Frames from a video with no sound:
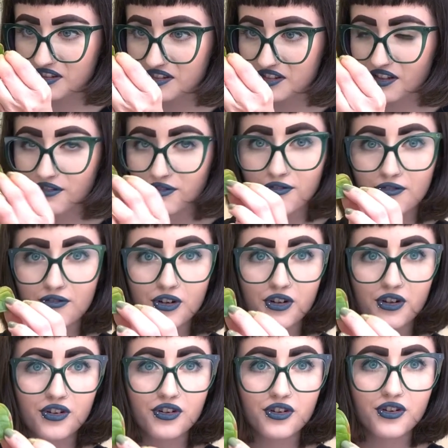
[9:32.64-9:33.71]
is a
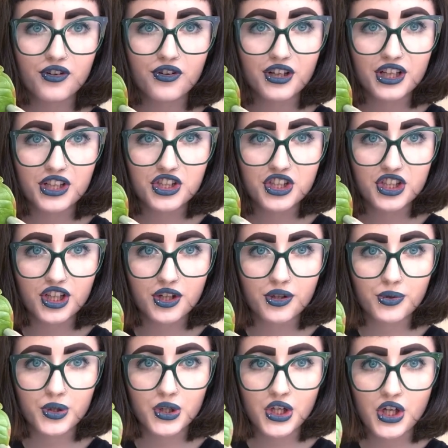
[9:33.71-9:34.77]
fungal
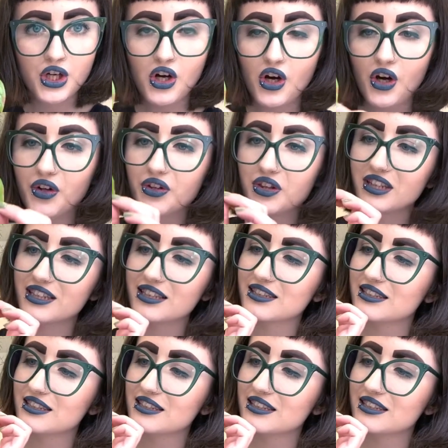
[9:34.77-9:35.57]
issue on this